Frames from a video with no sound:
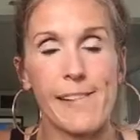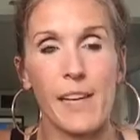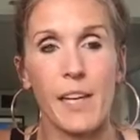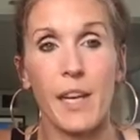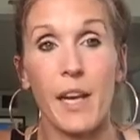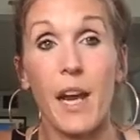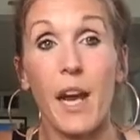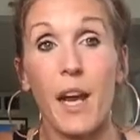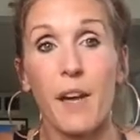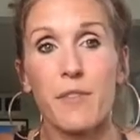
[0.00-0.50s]

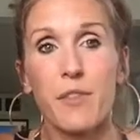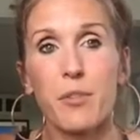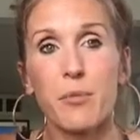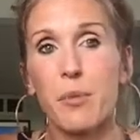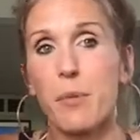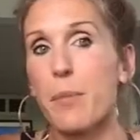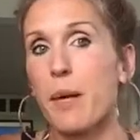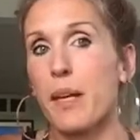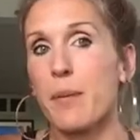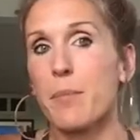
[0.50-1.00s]
And I have to
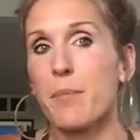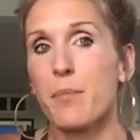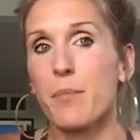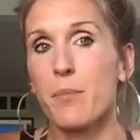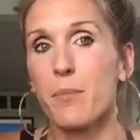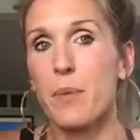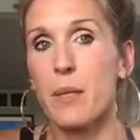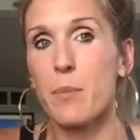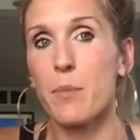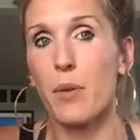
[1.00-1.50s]
remind
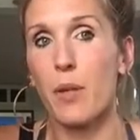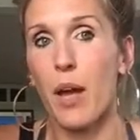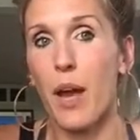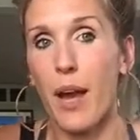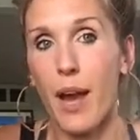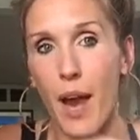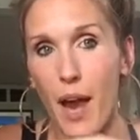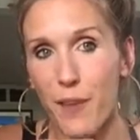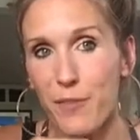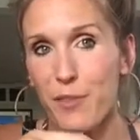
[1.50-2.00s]
people,
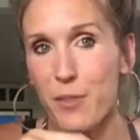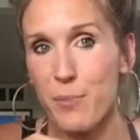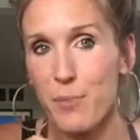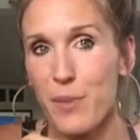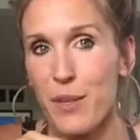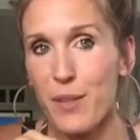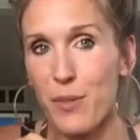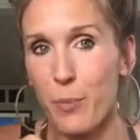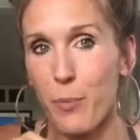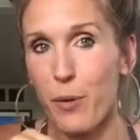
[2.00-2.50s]
I have to
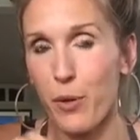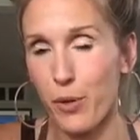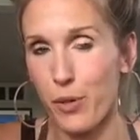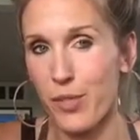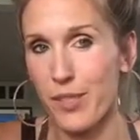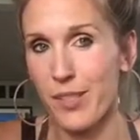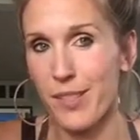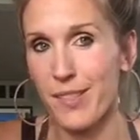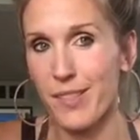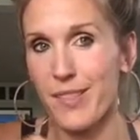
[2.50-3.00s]
be the
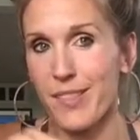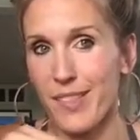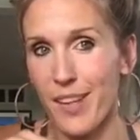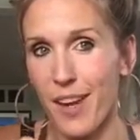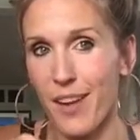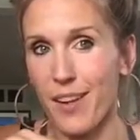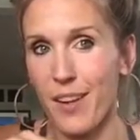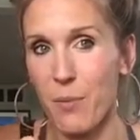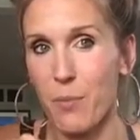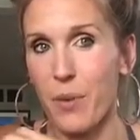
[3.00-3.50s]
person
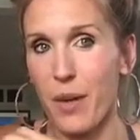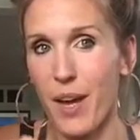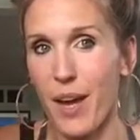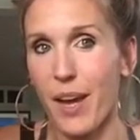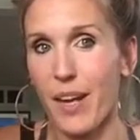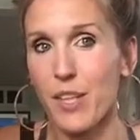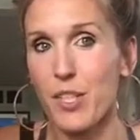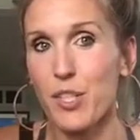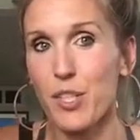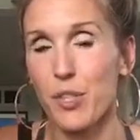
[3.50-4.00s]
standing
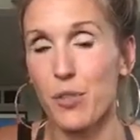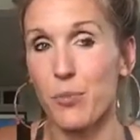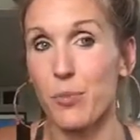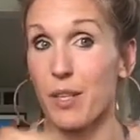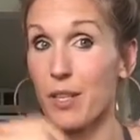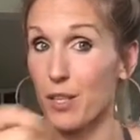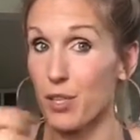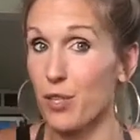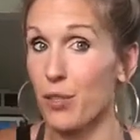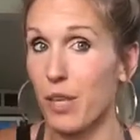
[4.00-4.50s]
behind you
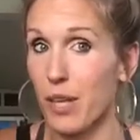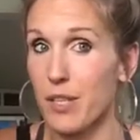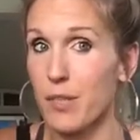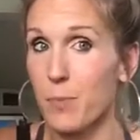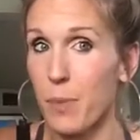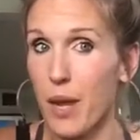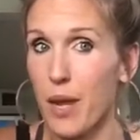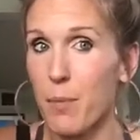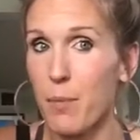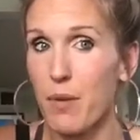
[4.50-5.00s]
because you guys
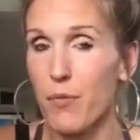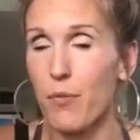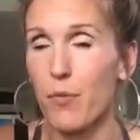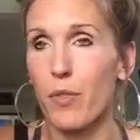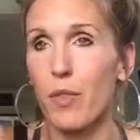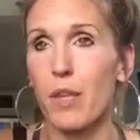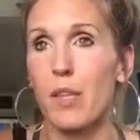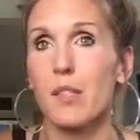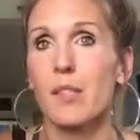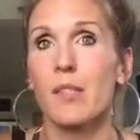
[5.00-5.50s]
pay me
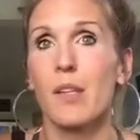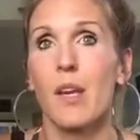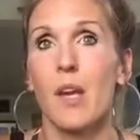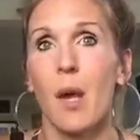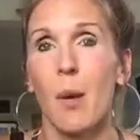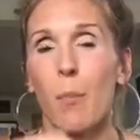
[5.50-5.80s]
for this,